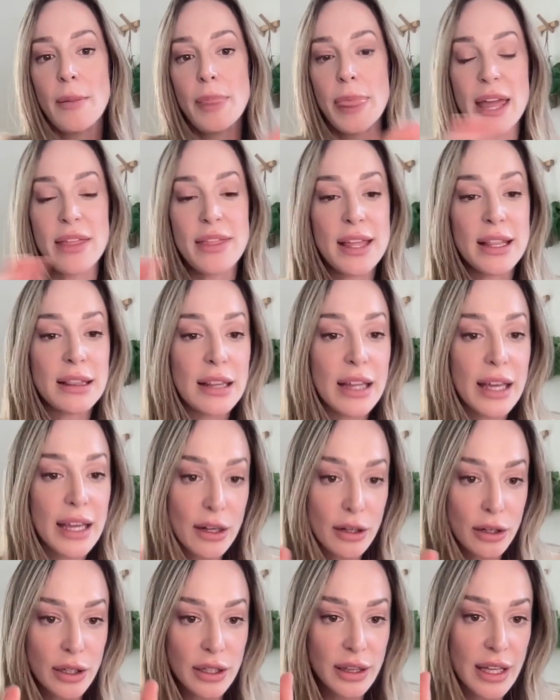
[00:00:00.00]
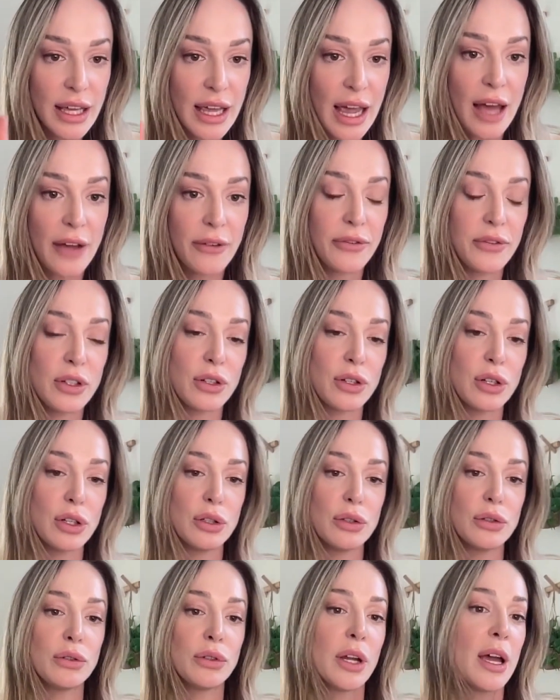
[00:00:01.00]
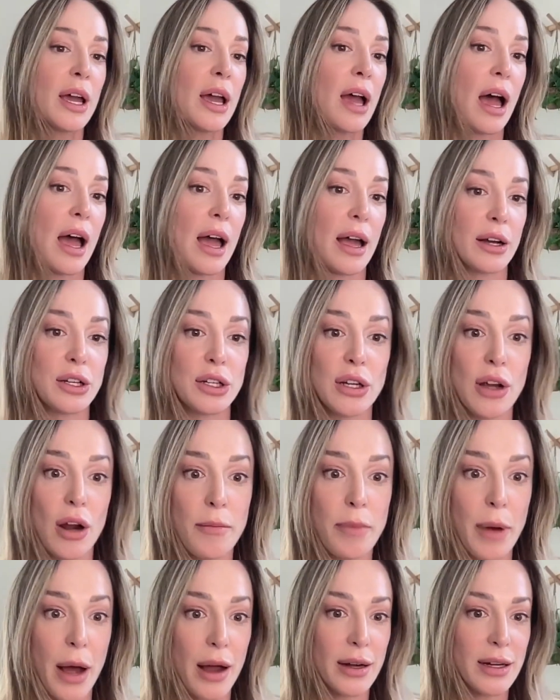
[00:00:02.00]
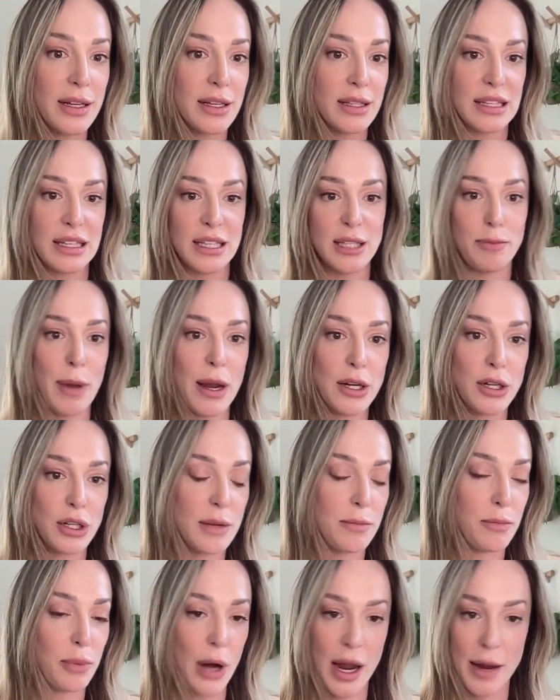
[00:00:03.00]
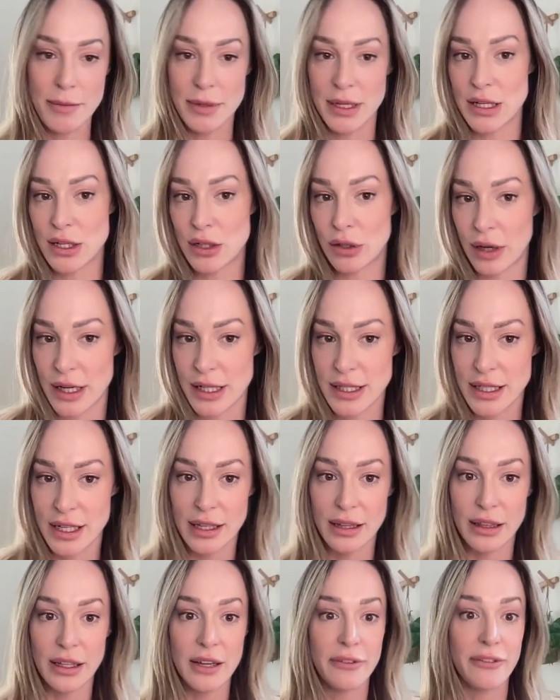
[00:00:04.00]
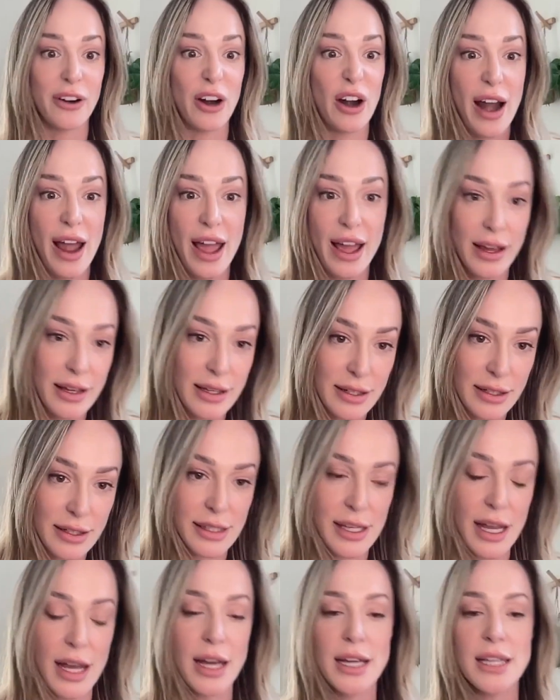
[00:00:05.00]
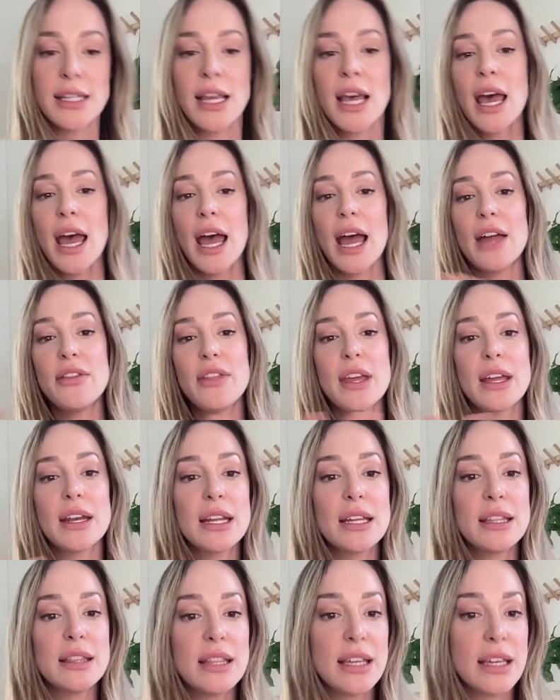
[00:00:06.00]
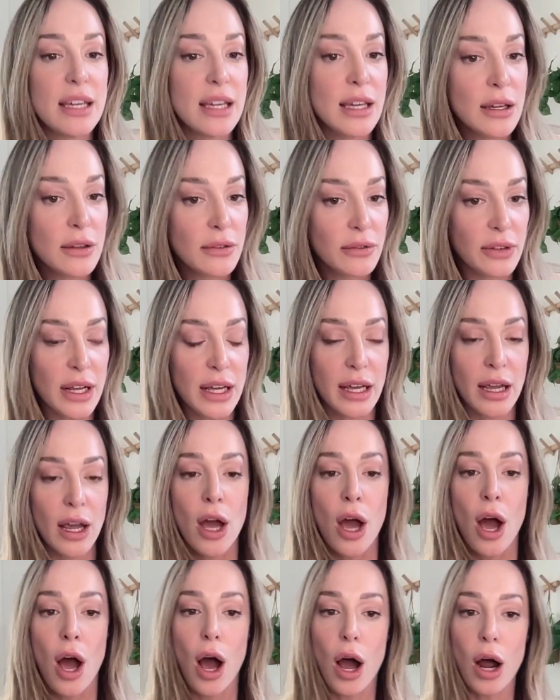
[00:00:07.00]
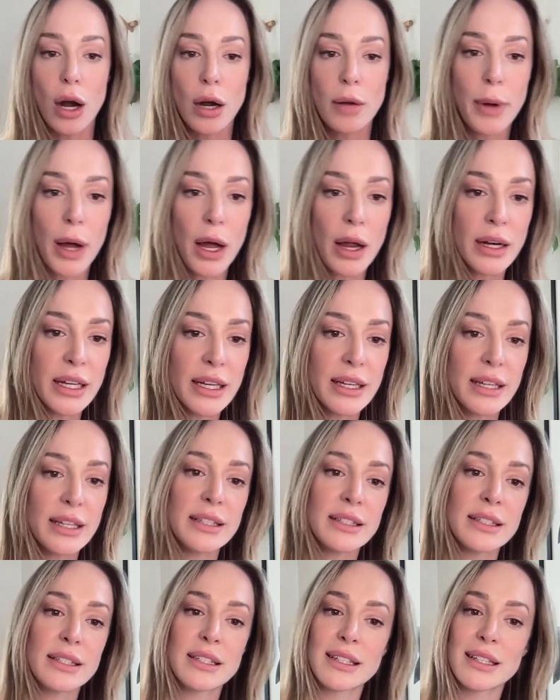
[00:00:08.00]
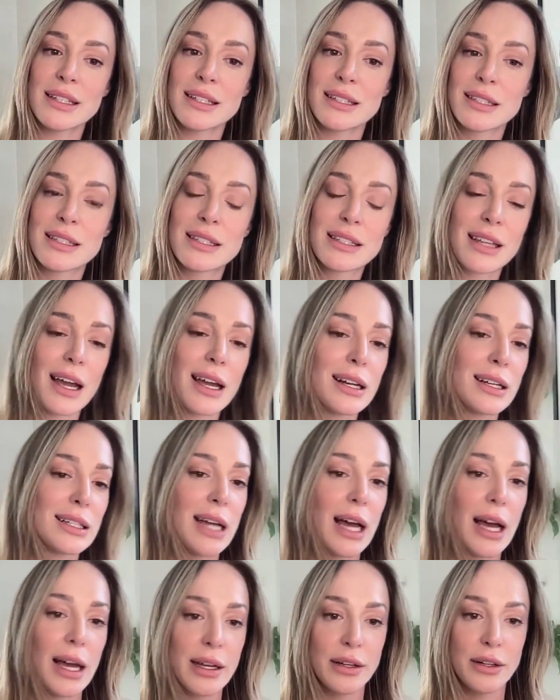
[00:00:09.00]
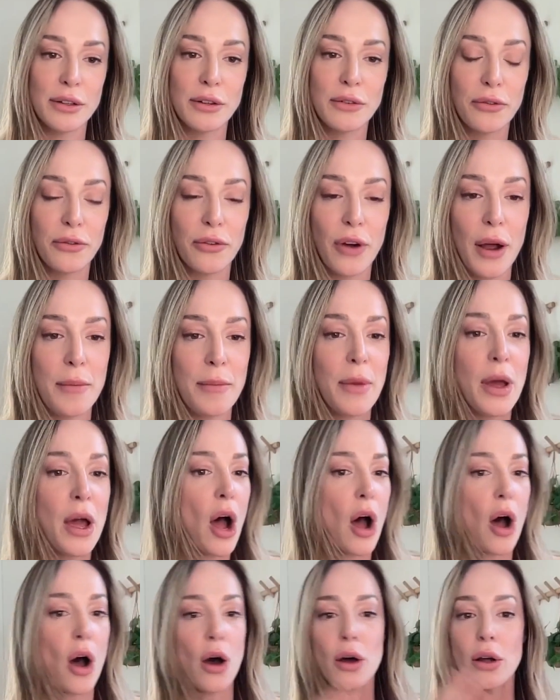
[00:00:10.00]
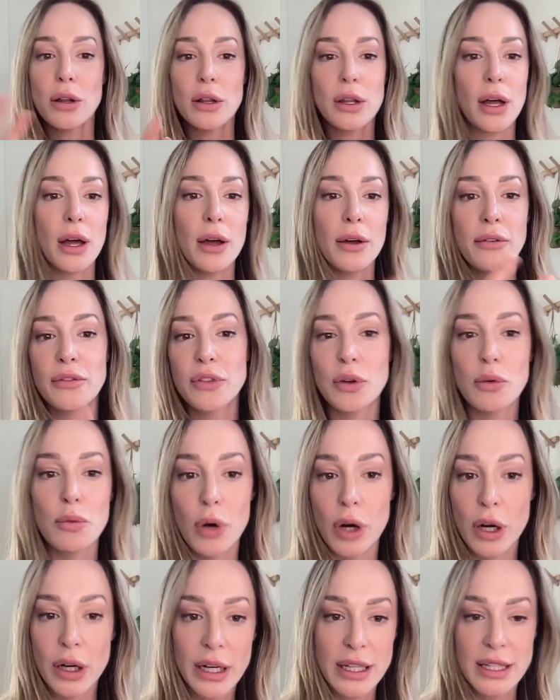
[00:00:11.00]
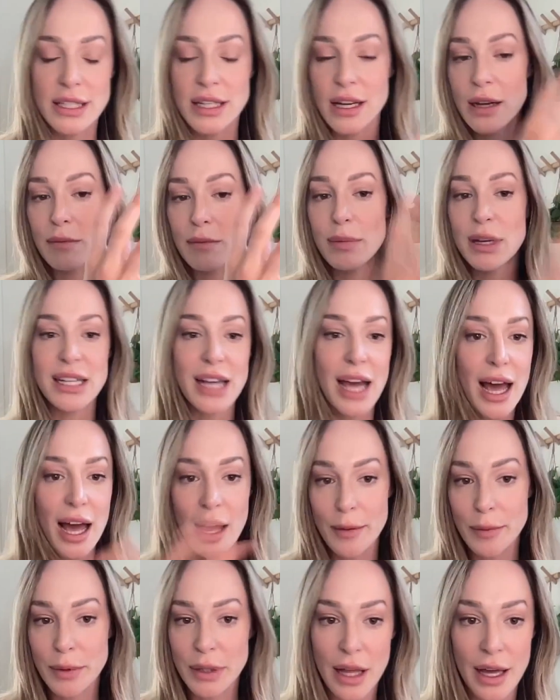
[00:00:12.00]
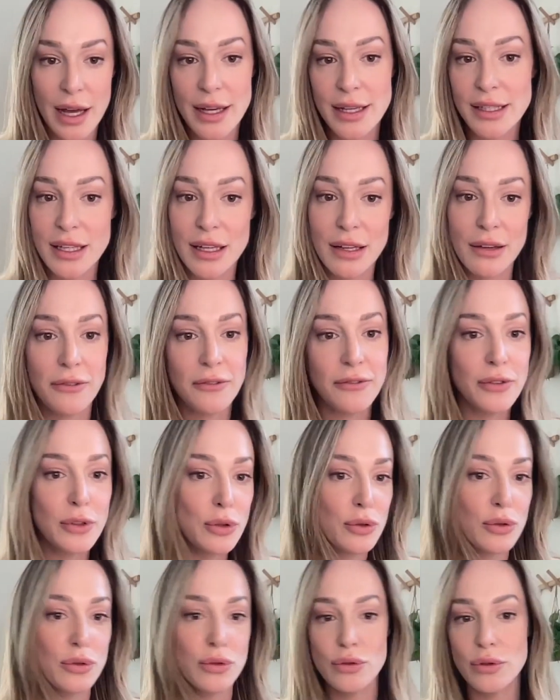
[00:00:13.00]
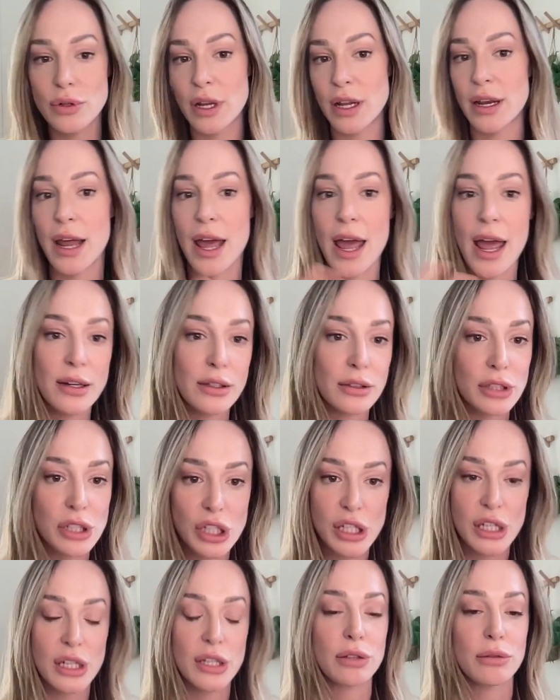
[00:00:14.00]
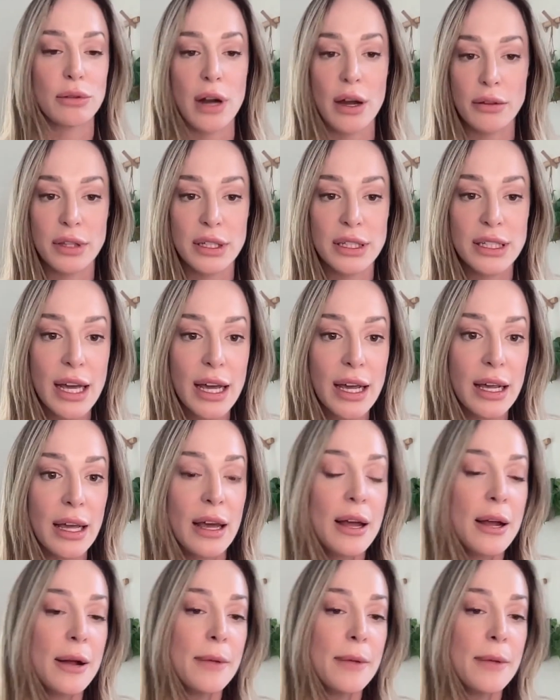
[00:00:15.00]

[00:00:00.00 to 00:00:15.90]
And then later in the afternoon, actually our body is especially primed, interestingly, for exercise. And then in the evening, our body is kind of tired from all of the work it's done metabolizing food and energy throughout the day.